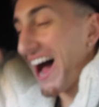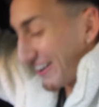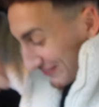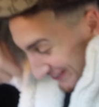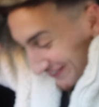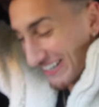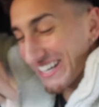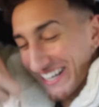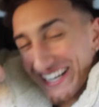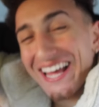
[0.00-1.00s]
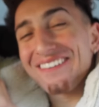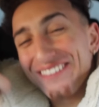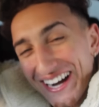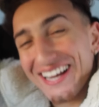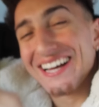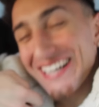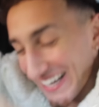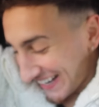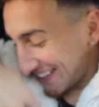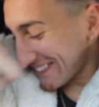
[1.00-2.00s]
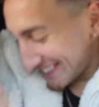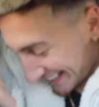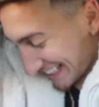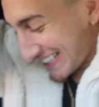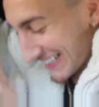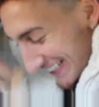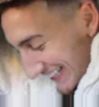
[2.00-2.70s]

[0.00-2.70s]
I'm whipping up that bank. I'm whipping up